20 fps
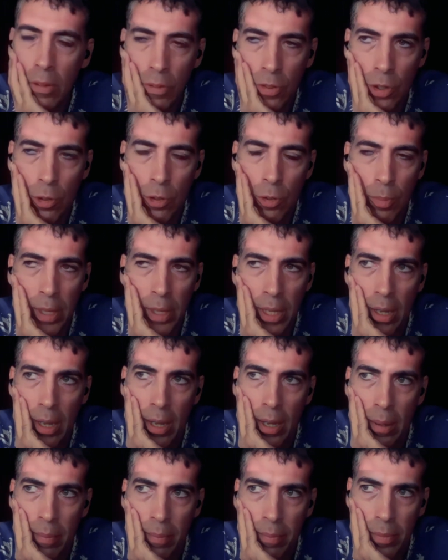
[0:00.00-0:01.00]
Excuse me.
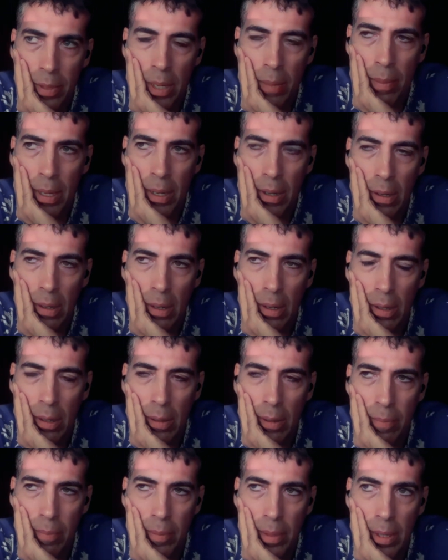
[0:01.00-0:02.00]
Um, they made
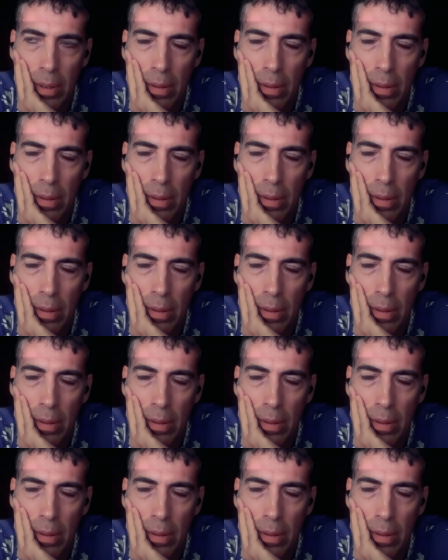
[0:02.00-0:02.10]
a, a,